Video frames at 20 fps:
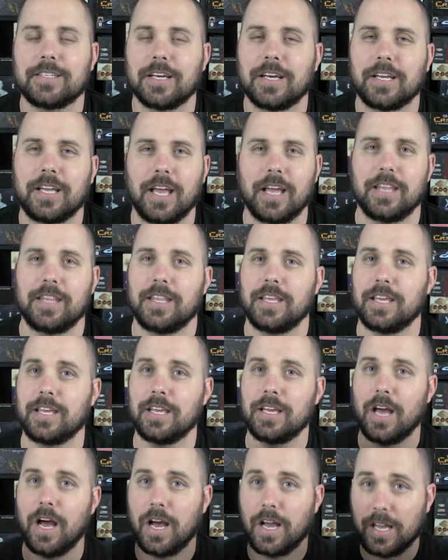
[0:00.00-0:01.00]
Again,
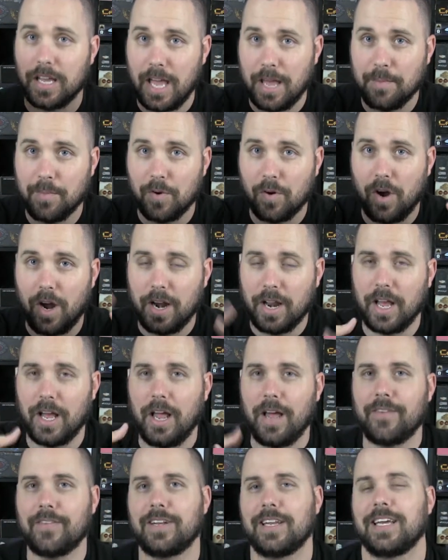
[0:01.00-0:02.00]
the Gamerati,
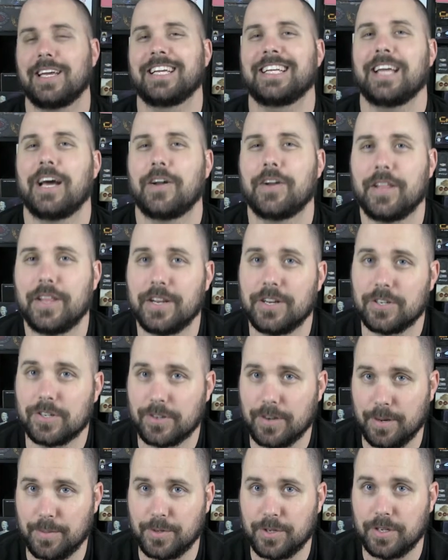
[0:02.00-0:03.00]
I'll have a link down in the
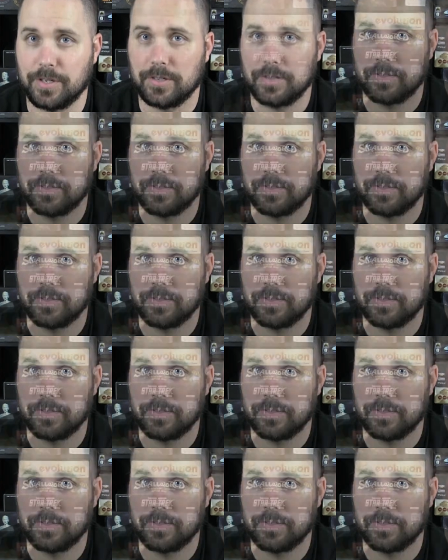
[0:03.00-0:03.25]
description.